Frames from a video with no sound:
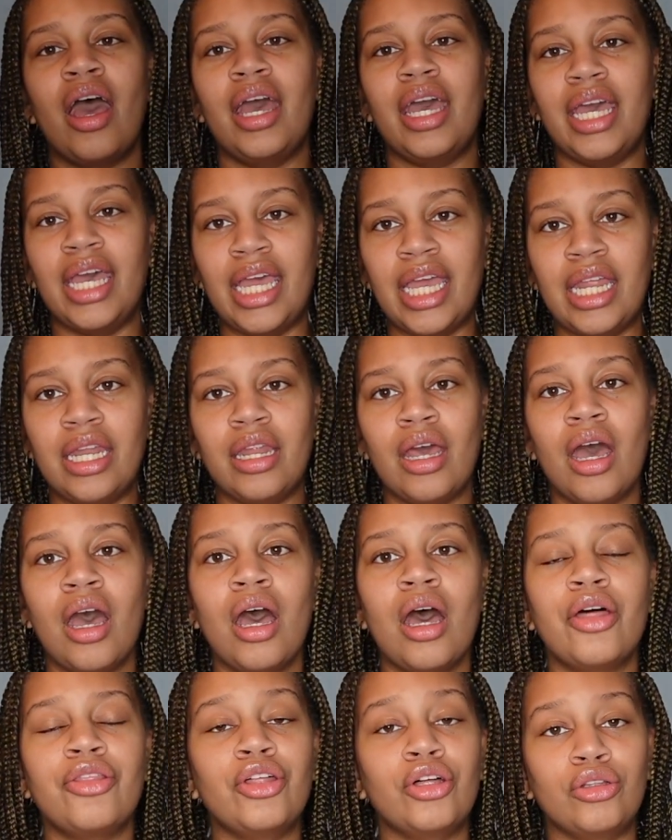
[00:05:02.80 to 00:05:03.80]
in
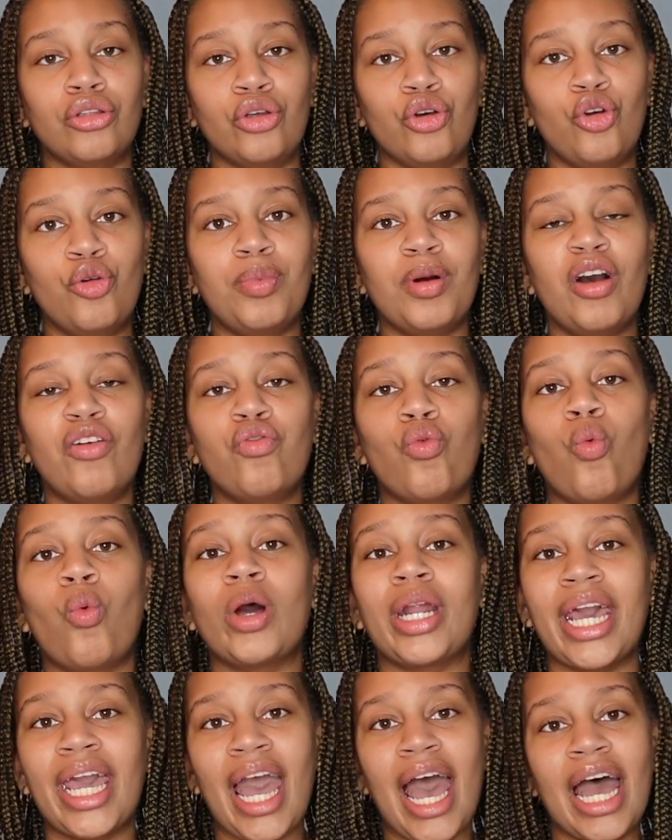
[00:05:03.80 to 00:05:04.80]
the loop of
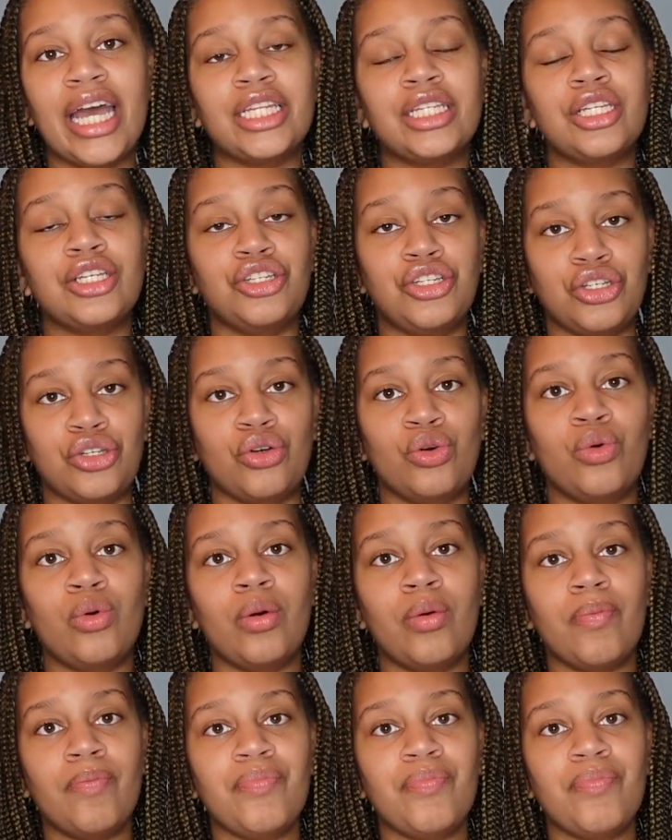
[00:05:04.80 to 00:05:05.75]
what I had to do